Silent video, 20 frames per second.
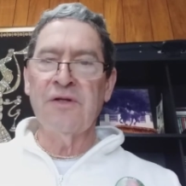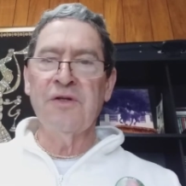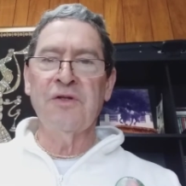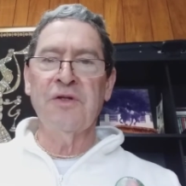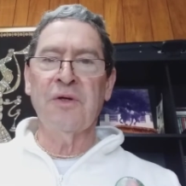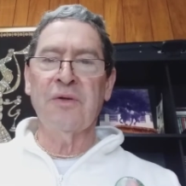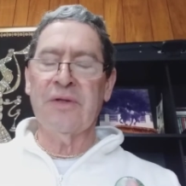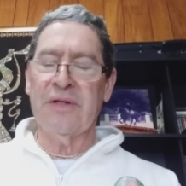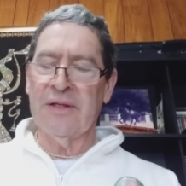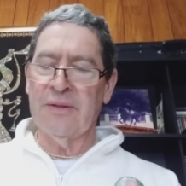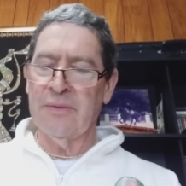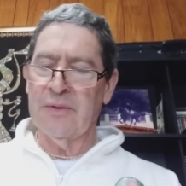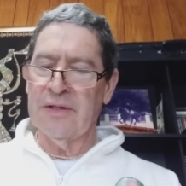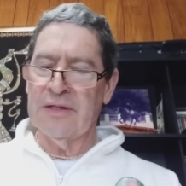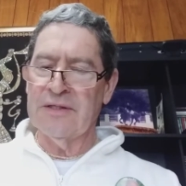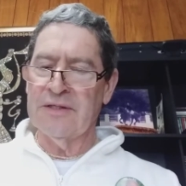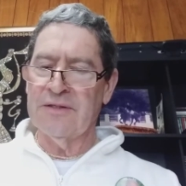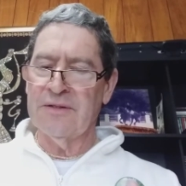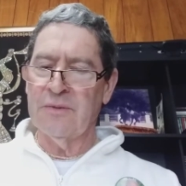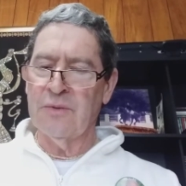joking
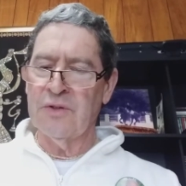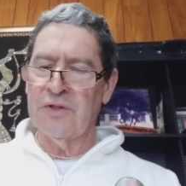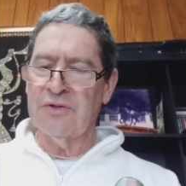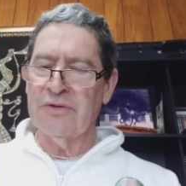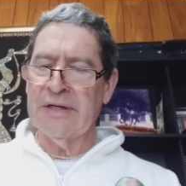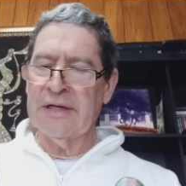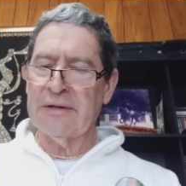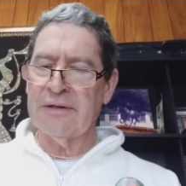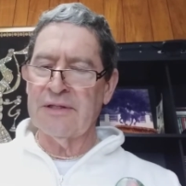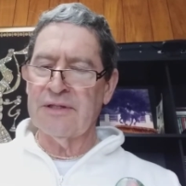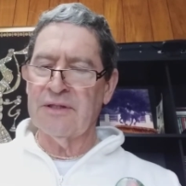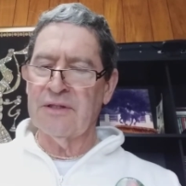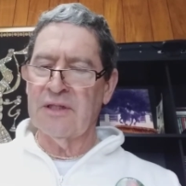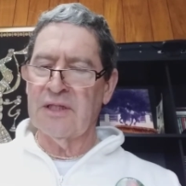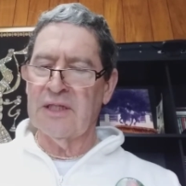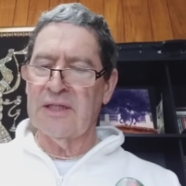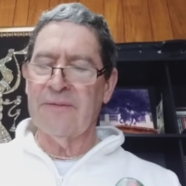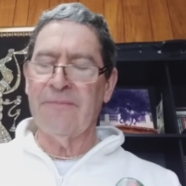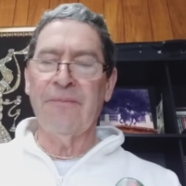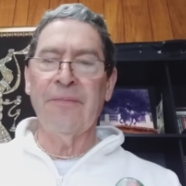words with Sri
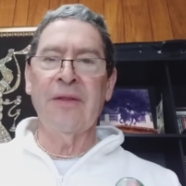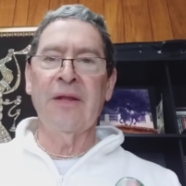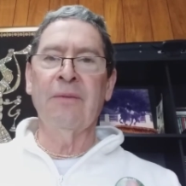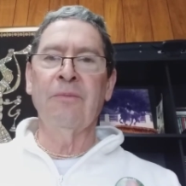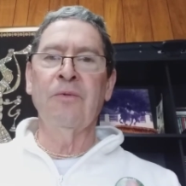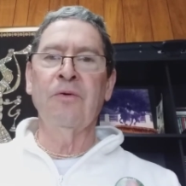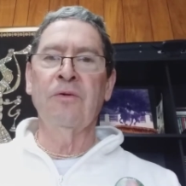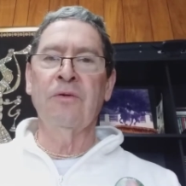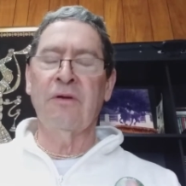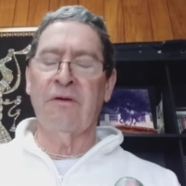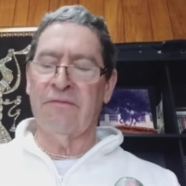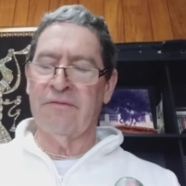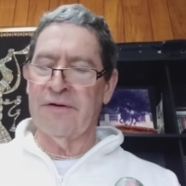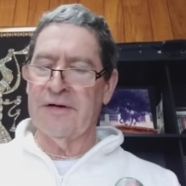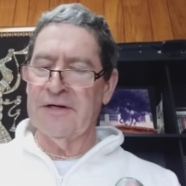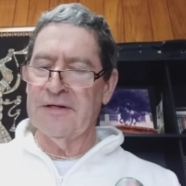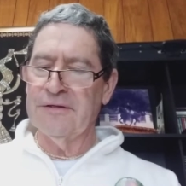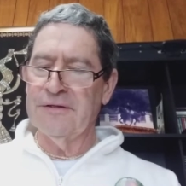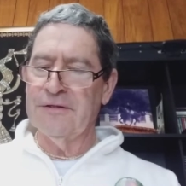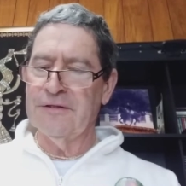Krishna, the moon of
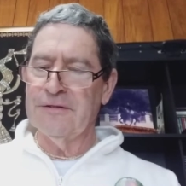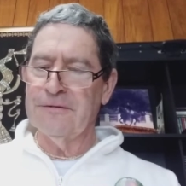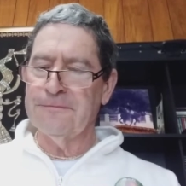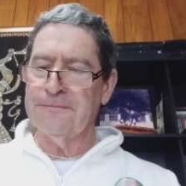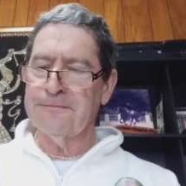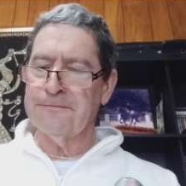Raj.